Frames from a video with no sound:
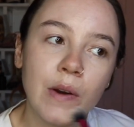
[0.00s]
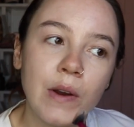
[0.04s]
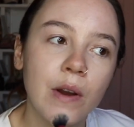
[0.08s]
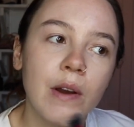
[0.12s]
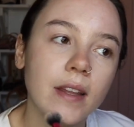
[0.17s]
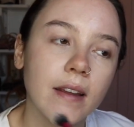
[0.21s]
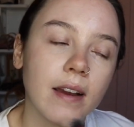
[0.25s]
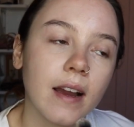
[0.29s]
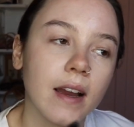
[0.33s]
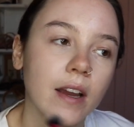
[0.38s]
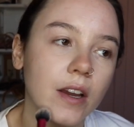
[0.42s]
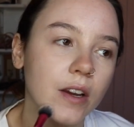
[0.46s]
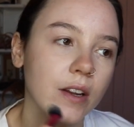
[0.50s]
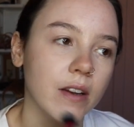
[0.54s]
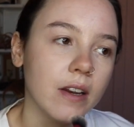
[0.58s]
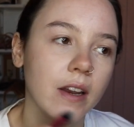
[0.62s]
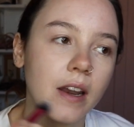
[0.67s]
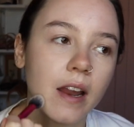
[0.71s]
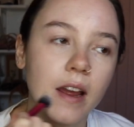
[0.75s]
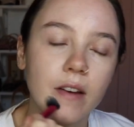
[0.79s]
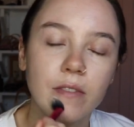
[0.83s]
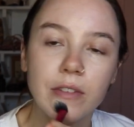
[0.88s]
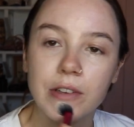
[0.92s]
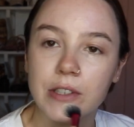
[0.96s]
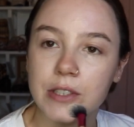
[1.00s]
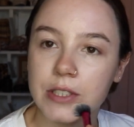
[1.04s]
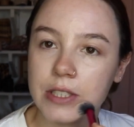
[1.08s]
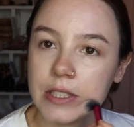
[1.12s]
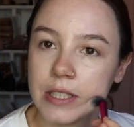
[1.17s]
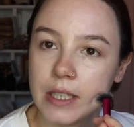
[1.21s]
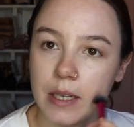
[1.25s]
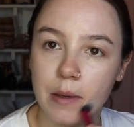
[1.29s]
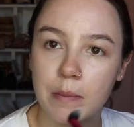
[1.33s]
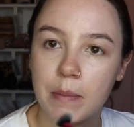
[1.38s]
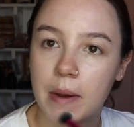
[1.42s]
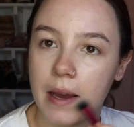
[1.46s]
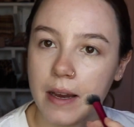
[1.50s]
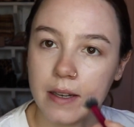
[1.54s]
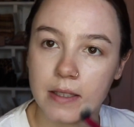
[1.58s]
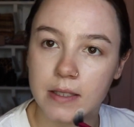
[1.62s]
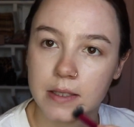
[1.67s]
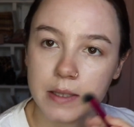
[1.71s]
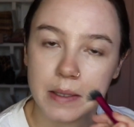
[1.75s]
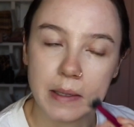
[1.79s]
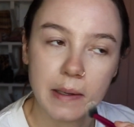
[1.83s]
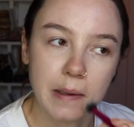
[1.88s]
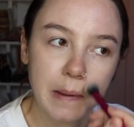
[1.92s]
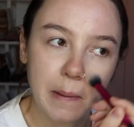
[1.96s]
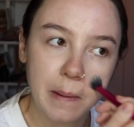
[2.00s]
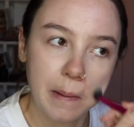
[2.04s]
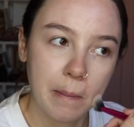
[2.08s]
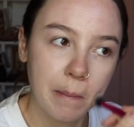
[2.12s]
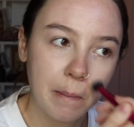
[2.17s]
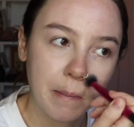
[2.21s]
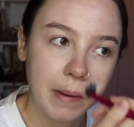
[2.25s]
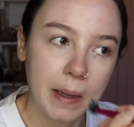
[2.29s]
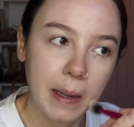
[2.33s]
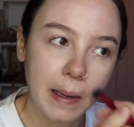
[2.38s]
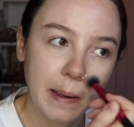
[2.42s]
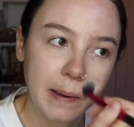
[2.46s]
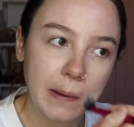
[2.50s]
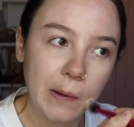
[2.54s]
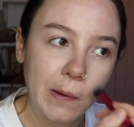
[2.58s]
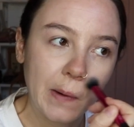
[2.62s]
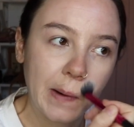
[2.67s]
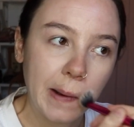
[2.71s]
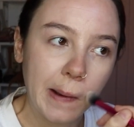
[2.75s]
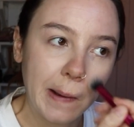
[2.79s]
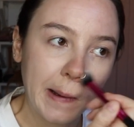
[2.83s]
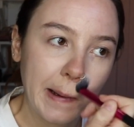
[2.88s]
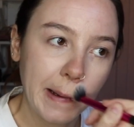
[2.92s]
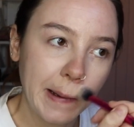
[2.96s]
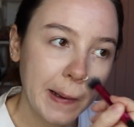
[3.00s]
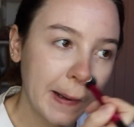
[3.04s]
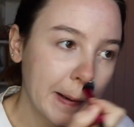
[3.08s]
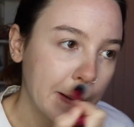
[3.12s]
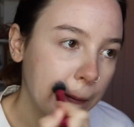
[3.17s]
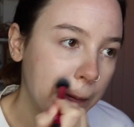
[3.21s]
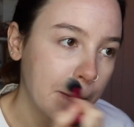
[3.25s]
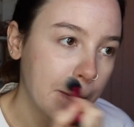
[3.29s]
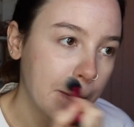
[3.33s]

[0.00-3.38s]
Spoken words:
Like I could never sleep past like 8 or 9.